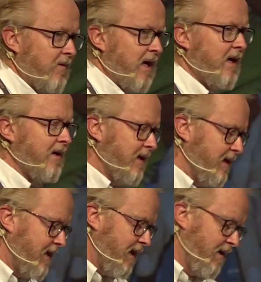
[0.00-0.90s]
and
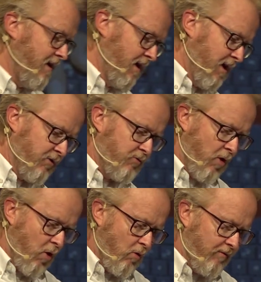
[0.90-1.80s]
he then
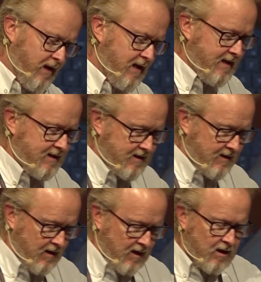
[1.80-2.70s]
drove
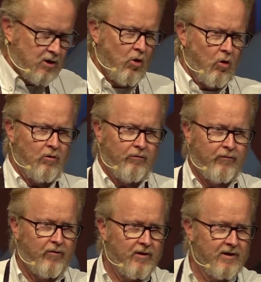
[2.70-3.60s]
his
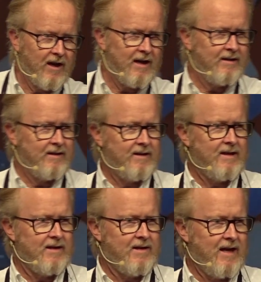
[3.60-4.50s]
Golf
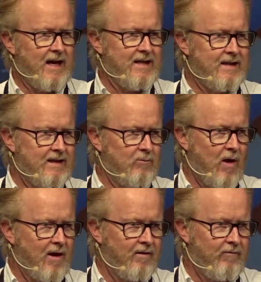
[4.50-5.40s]

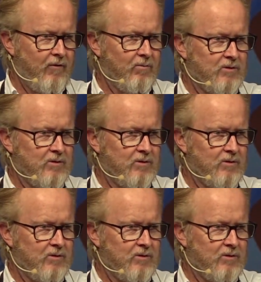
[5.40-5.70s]
1981 from